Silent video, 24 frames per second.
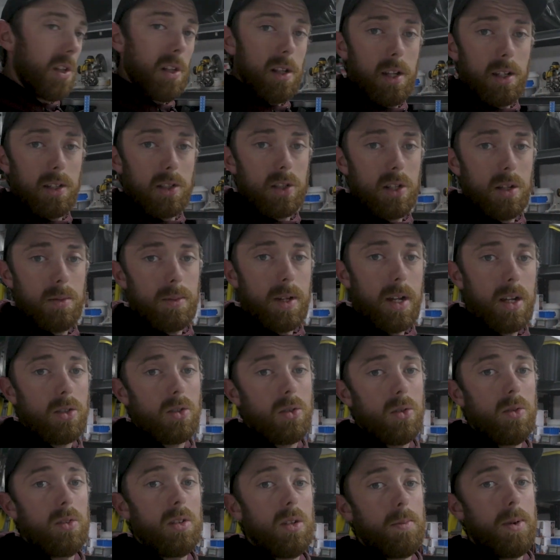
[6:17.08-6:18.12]
the next step now is
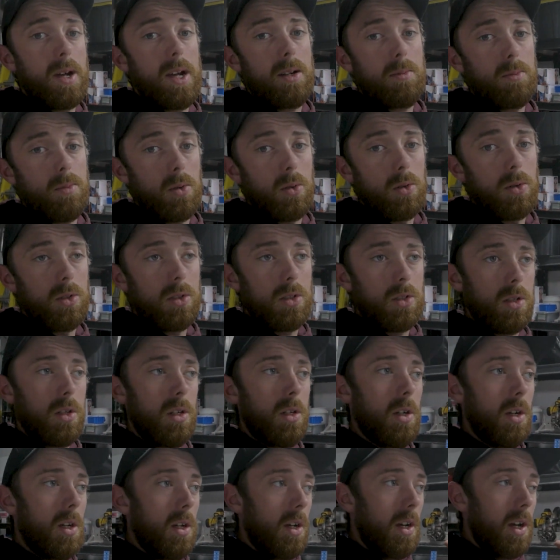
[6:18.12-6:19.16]
doing the back boards
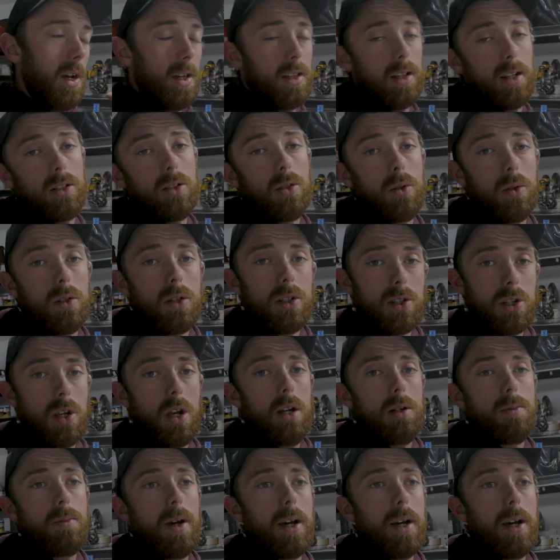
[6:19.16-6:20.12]
and then doing the side